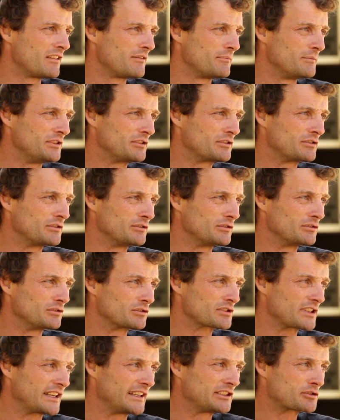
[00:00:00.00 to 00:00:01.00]

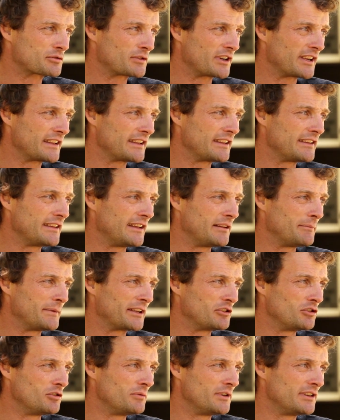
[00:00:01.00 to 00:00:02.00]
because I tried a
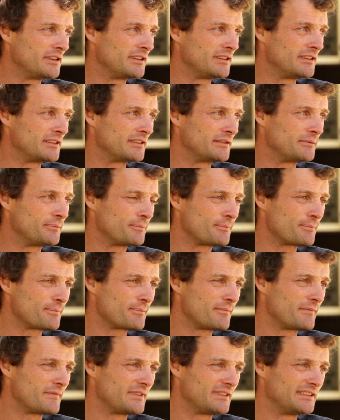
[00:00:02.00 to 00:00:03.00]
maneuver
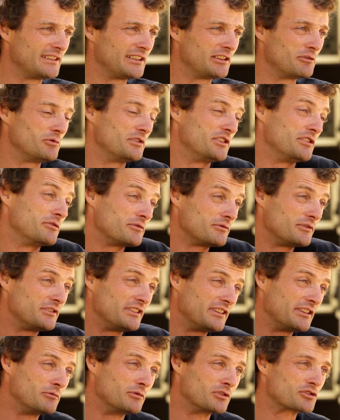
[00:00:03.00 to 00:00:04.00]

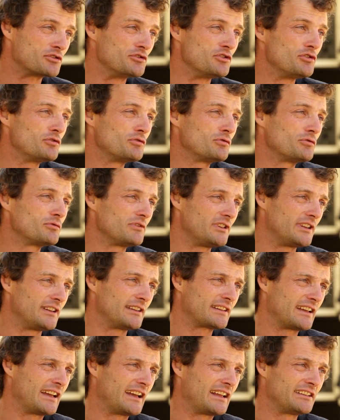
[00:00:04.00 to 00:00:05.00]
it was new,
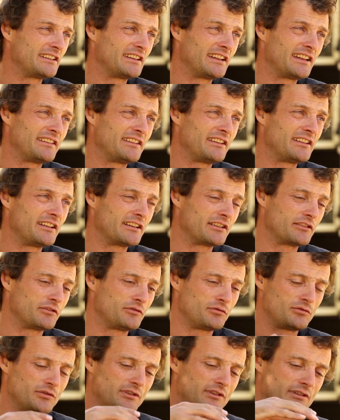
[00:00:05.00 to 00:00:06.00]
like Andy Ediger
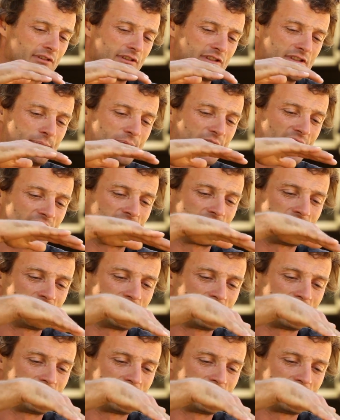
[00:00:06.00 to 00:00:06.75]
do a spin.